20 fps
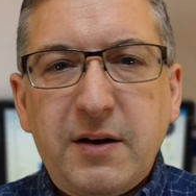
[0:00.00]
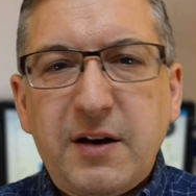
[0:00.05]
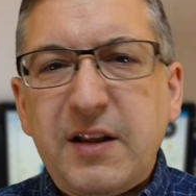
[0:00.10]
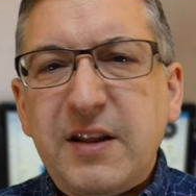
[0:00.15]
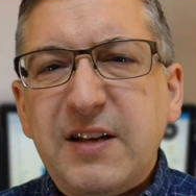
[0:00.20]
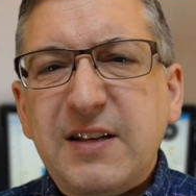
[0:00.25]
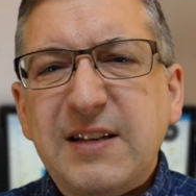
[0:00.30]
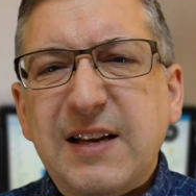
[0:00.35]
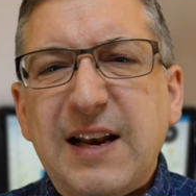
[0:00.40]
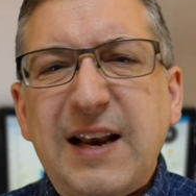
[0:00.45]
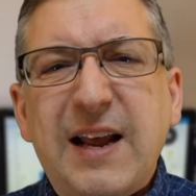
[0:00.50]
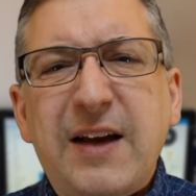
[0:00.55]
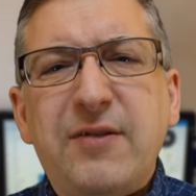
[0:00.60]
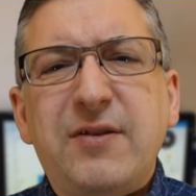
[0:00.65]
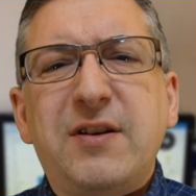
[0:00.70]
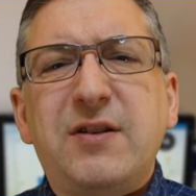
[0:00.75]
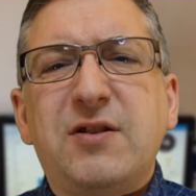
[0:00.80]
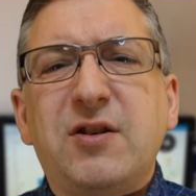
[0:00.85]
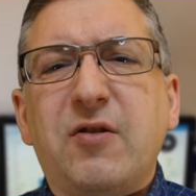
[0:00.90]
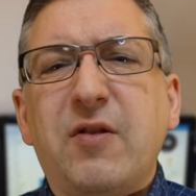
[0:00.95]
Now this
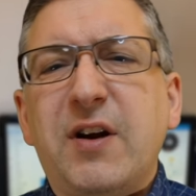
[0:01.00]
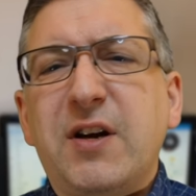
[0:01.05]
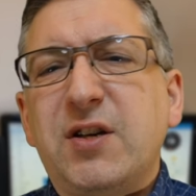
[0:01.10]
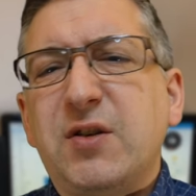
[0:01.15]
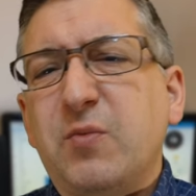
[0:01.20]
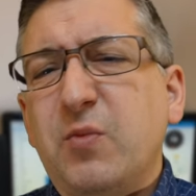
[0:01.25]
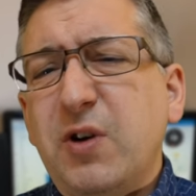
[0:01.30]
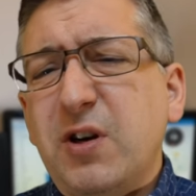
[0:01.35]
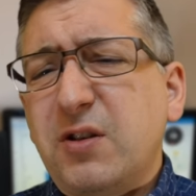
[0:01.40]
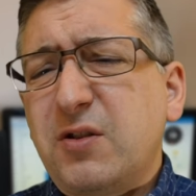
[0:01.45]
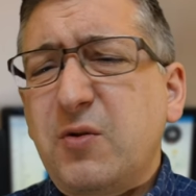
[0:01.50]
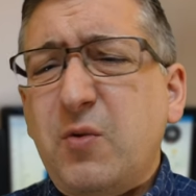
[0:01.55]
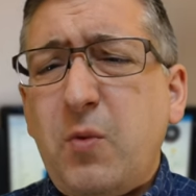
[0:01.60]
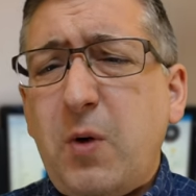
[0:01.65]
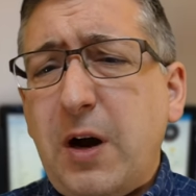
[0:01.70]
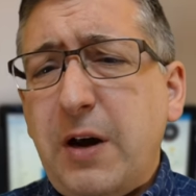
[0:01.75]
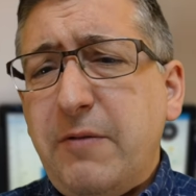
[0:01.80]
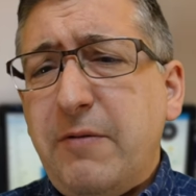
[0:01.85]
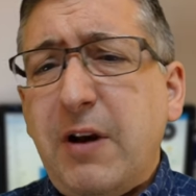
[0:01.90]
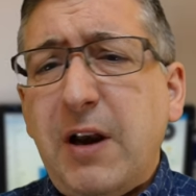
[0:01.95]
cloud integration works
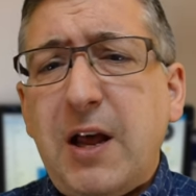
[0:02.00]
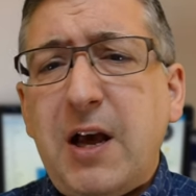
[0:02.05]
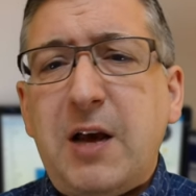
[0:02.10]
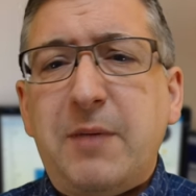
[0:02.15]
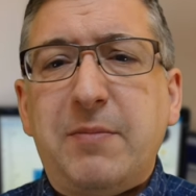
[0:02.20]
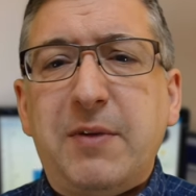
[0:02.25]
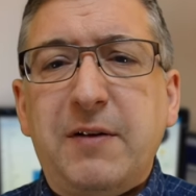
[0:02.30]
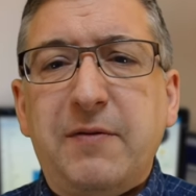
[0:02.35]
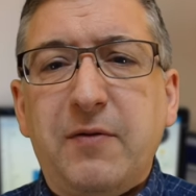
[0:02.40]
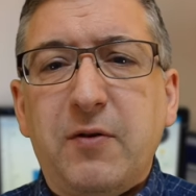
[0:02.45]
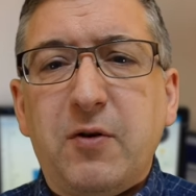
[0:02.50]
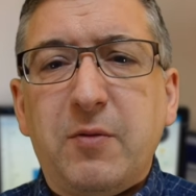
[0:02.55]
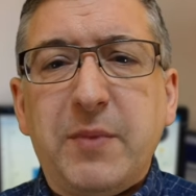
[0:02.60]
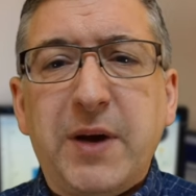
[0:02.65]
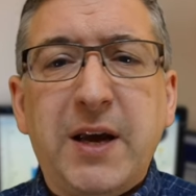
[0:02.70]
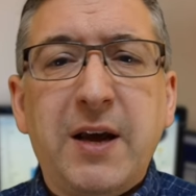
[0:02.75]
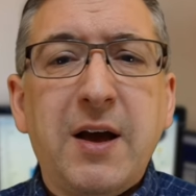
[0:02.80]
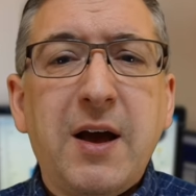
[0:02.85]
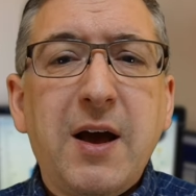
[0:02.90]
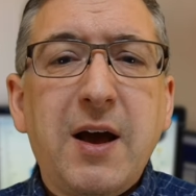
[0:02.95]
quite reliably for
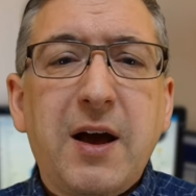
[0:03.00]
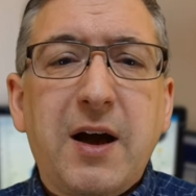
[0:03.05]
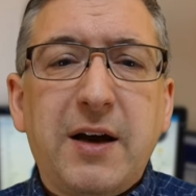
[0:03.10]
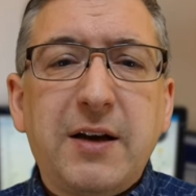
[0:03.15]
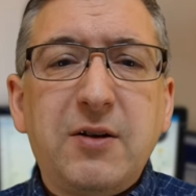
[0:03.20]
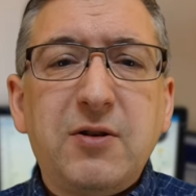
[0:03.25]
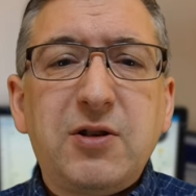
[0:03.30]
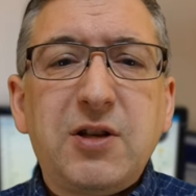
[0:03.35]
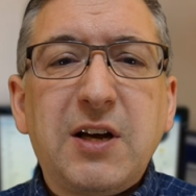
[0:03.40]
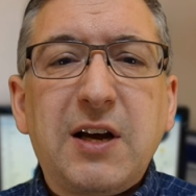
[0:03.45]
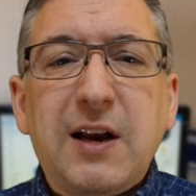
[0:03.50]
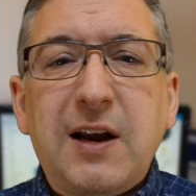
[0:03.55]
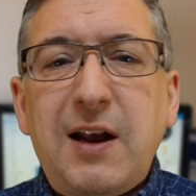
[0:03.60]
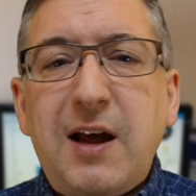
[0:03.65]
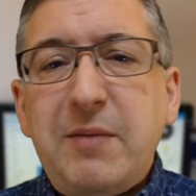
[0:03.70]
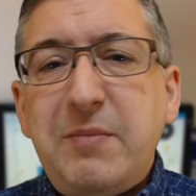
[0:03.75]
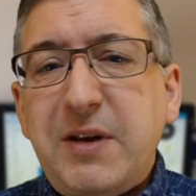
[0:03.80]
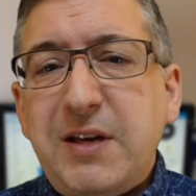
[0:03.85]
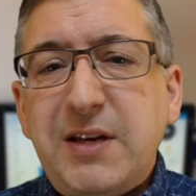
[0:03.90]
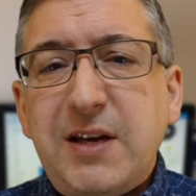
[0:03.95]
me. I use the
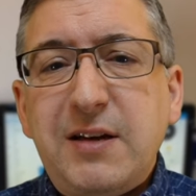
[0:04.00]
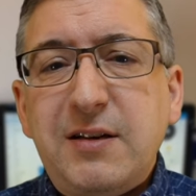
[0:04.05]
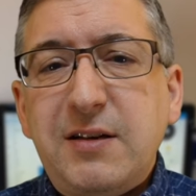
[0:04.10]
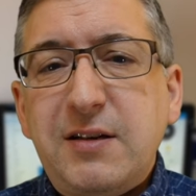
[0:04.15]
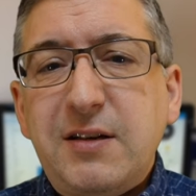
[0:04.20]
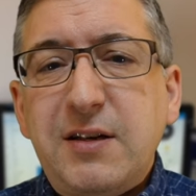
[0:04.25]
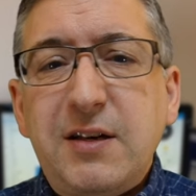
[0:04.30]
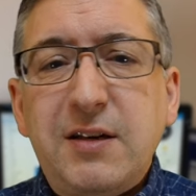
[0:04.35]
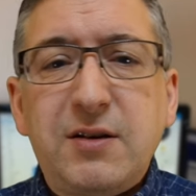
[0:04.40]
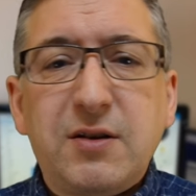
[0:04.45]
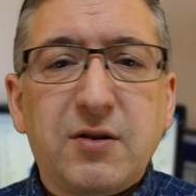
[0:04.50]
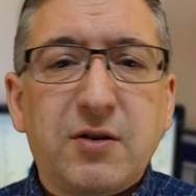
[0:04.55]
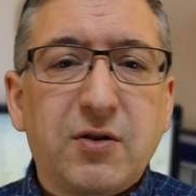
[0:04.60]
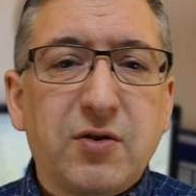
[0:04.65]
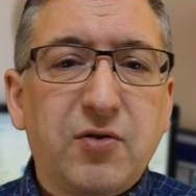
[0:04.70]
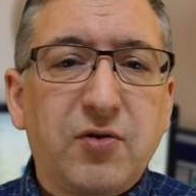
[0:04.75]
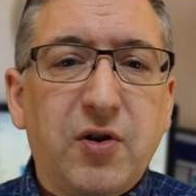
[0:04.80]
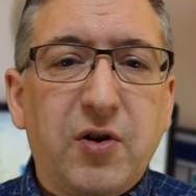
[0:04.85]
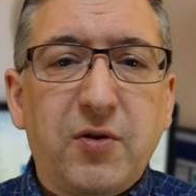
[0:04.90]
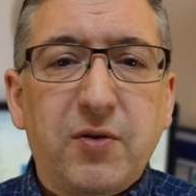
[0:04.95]
climate entity to
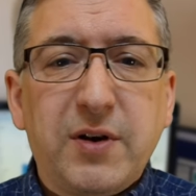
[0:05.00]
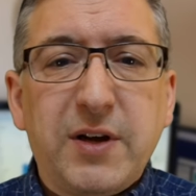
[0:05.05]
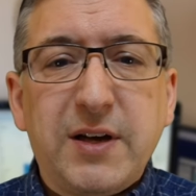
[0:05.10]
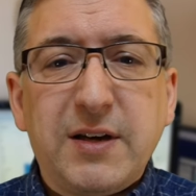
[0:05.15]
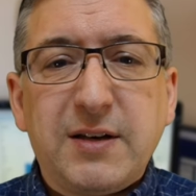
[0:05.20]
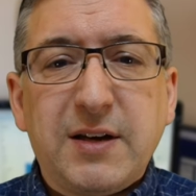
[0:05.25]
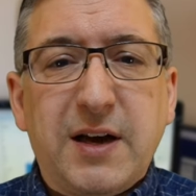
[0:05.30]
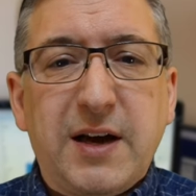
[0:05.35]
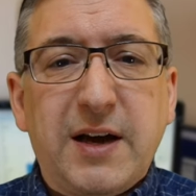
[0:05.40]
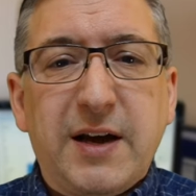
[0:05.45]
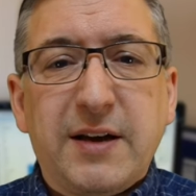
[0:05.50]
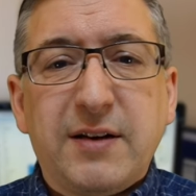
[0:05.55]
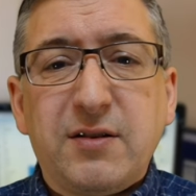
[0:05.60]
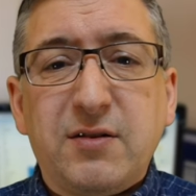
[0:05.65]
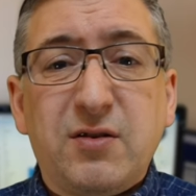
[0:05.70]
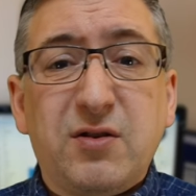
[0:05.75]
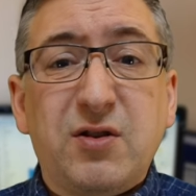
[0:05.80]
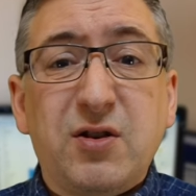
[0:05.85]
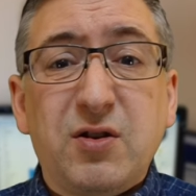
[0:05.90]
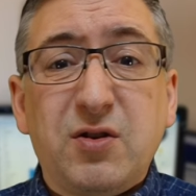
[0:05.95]
control it and
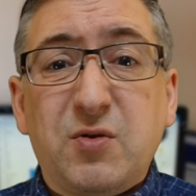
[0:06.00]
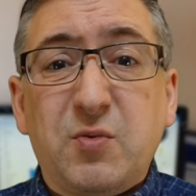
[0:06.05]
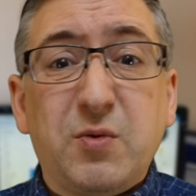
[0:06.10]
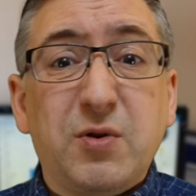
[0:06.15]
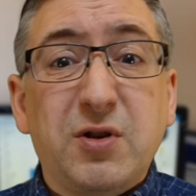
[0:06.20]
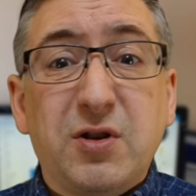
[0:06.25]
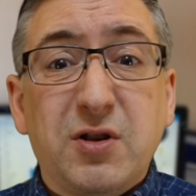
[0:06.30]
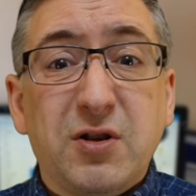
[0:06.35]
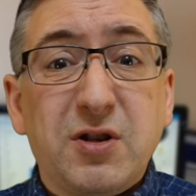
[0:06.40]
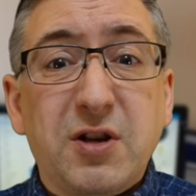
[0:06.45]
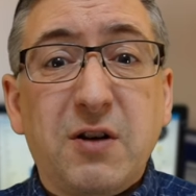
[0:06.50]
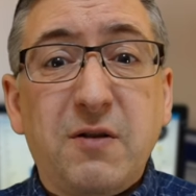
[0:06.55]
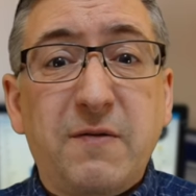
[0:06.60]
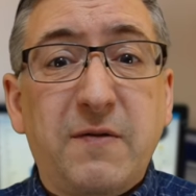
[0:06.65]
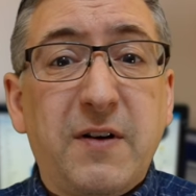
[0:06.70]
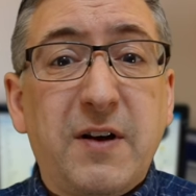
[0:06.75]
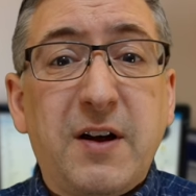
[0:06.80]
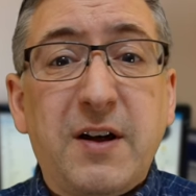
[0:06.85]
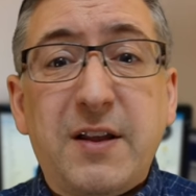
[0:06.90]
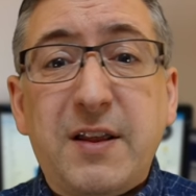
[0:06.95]
touch wood, so
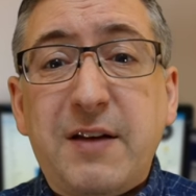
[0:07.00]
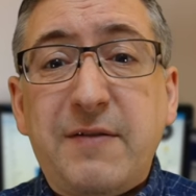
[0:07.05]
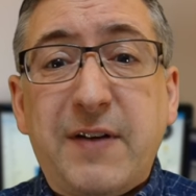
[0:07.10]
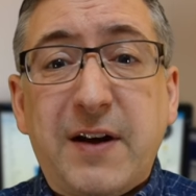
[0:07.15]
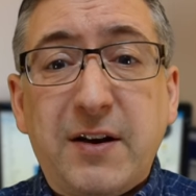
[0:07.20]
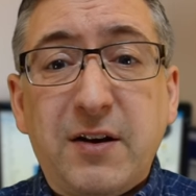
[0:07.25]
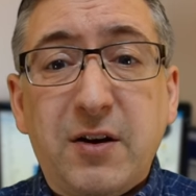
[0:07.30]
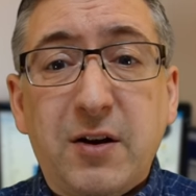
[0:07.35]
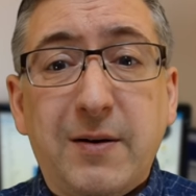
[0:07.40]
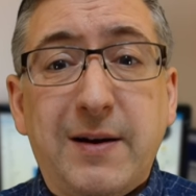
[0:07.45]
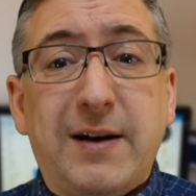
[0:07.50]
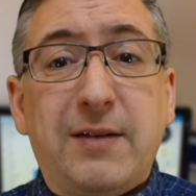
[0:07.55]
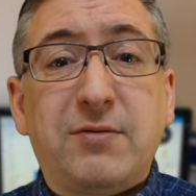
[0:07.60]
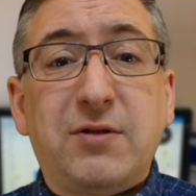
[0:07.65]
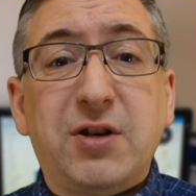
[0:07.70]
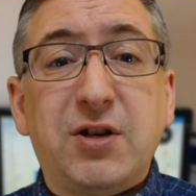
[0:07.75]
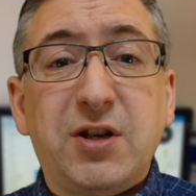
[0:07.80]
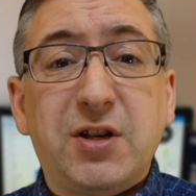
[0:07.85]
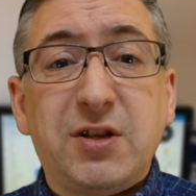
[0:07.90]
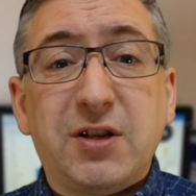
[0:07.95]
far they've had no
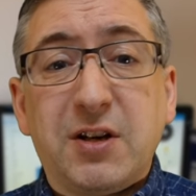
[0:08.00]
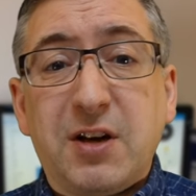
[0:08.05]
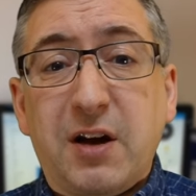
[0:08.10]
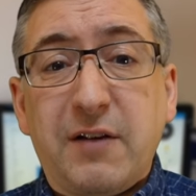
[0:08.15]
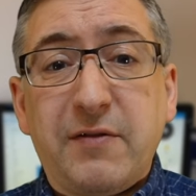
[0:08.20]
outages that